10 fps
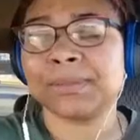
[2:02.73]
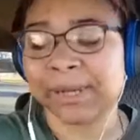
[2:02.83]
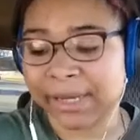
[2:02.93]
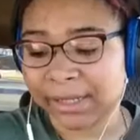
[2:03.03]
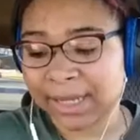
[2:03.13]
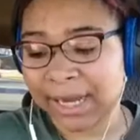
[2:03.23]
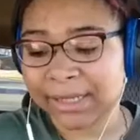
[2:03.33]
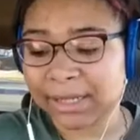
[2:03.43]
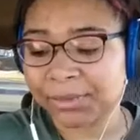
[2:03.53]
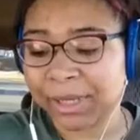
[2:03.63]
to play in his car?
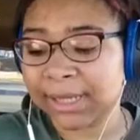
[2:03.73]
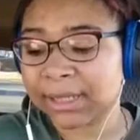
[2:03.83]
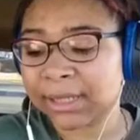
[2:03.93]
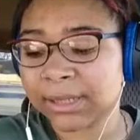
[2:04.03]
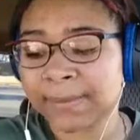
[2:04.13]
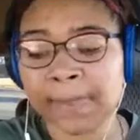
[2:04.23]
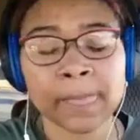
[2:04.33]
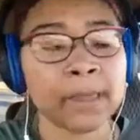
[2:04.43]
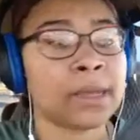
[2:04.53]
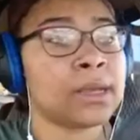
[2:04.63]
It's unrealistic.
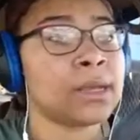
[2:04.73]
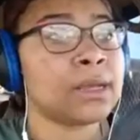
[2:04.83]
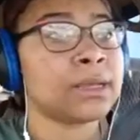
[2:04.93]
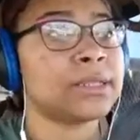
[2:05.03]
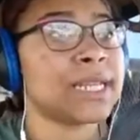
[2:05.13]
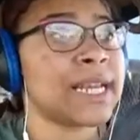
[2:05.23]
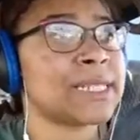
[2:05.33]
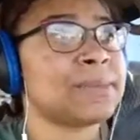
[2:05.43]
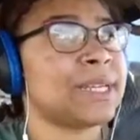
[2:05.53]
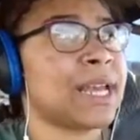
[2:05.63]

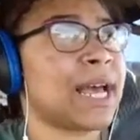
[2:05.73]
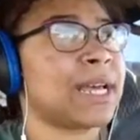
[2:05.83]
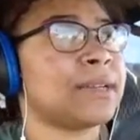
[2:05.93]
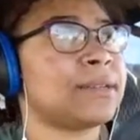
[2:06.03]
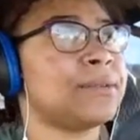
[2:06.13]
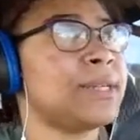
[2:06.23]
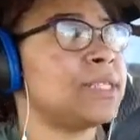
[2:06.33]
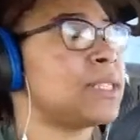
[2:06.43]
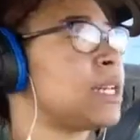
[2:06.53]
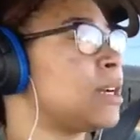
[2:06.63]
Jasmine guy, we
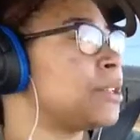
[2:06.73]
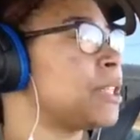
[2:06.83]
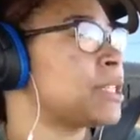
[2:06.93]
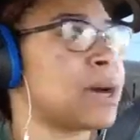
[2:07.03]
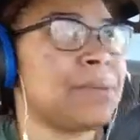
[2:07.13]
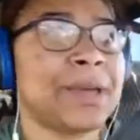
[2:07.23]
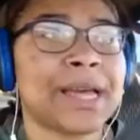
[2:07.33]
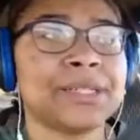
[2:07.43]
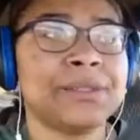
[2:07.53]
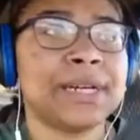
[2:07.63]
see her. She has come
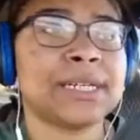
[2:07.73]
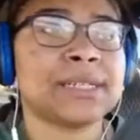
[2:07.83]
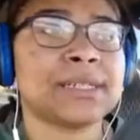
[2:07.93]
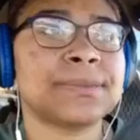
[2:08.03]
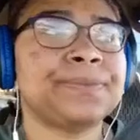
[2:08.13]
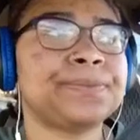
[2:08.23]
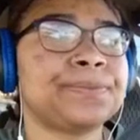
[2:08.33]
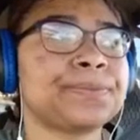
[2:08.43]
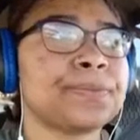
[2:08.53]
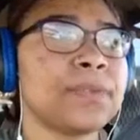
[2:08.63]
back to us.
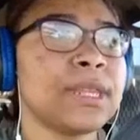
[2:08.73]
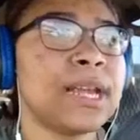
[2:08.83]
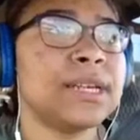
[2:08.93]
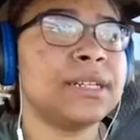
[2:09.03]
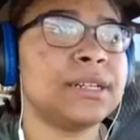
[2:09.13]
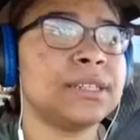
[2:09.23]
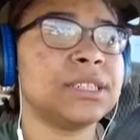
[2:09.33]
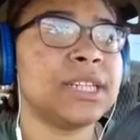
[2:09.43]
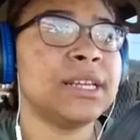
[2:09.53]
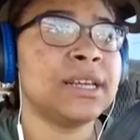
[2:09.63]
And
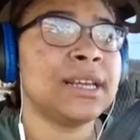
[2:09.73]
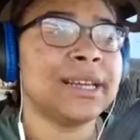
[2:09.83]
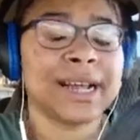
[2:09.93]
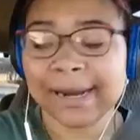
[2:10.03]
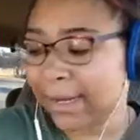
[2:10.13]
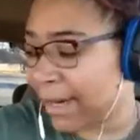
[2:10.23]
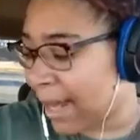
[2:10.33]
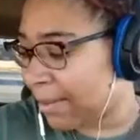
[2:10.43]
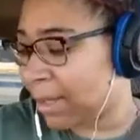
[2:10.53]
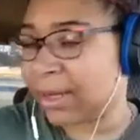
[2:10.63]
she got her
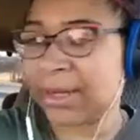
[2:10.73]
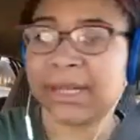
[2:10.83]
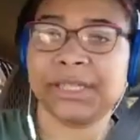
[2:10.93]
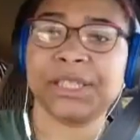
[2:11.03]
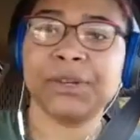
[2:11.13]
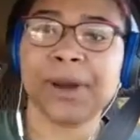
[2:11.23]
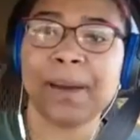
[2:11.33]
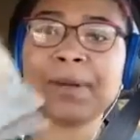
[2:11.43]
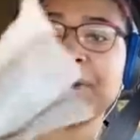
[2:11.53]
napkin, honey, and she grabbing